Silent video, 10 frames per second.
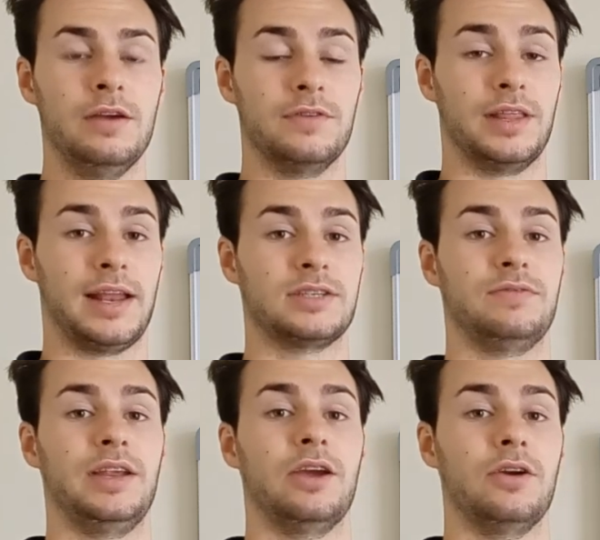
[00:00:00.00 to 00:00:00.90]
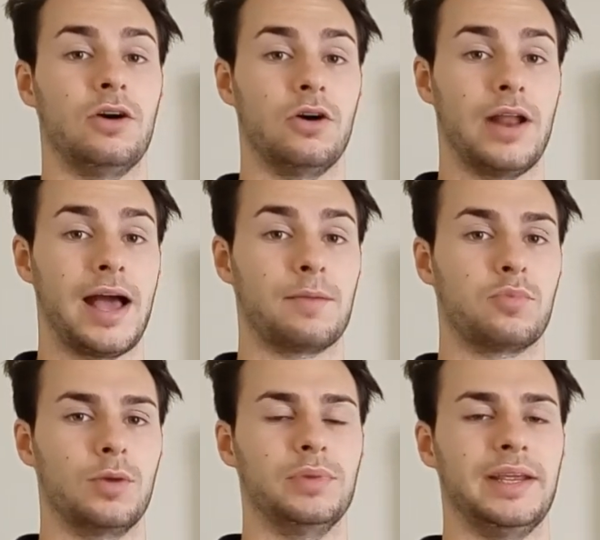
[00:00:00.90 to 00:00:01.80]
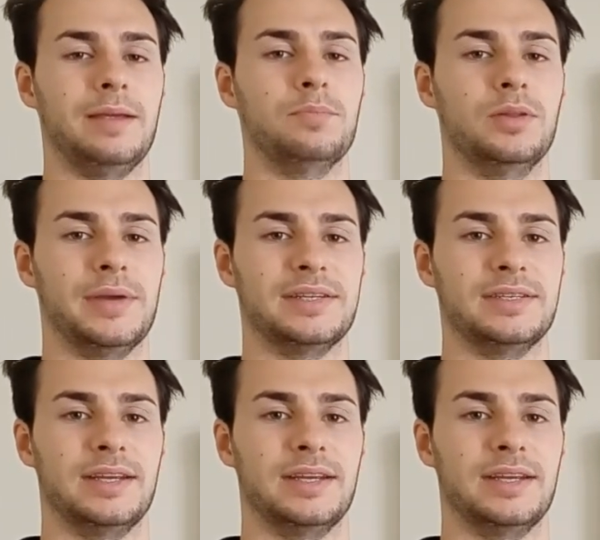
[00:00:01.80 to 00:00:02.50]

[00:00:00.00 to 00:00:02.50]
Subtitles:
for the next video on how to properly implement